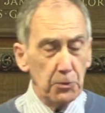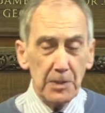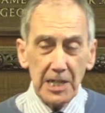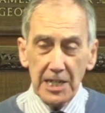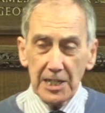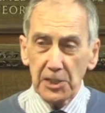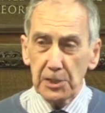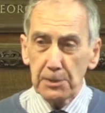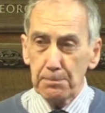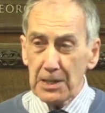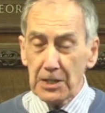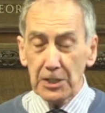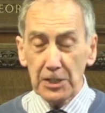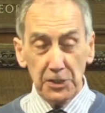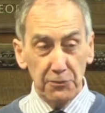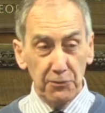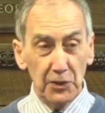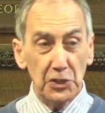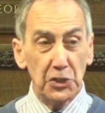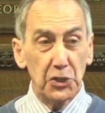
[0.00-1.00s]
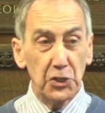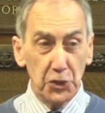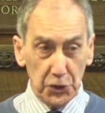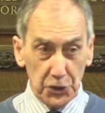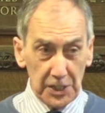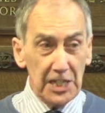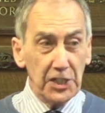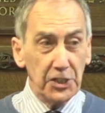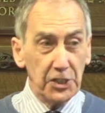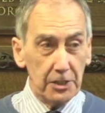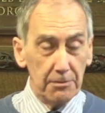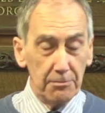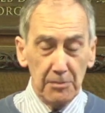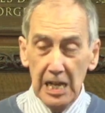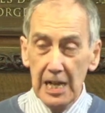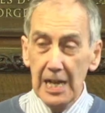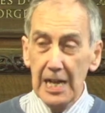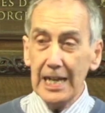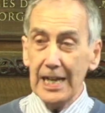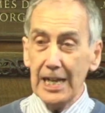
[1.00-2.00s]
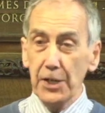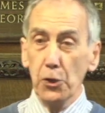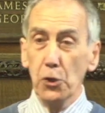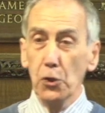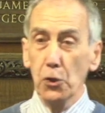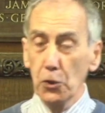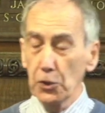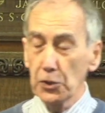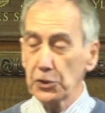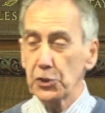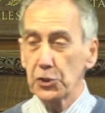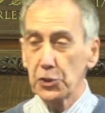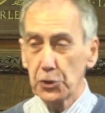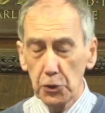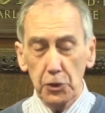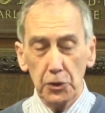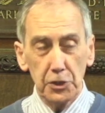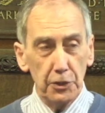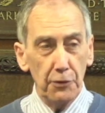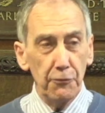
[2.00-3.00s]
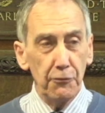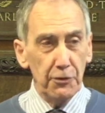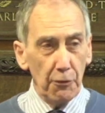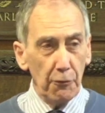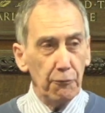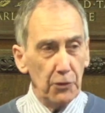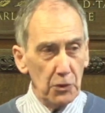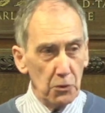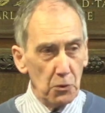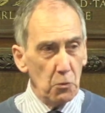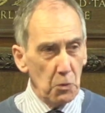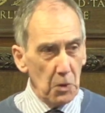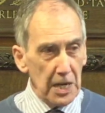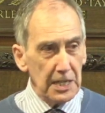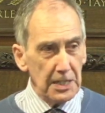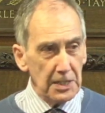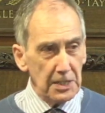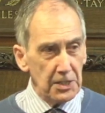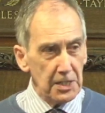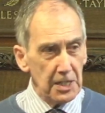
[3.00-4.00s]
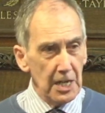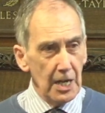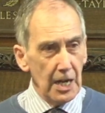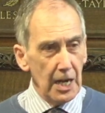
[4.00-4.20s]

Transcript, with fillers: We experience frustration in all sorts of different ways.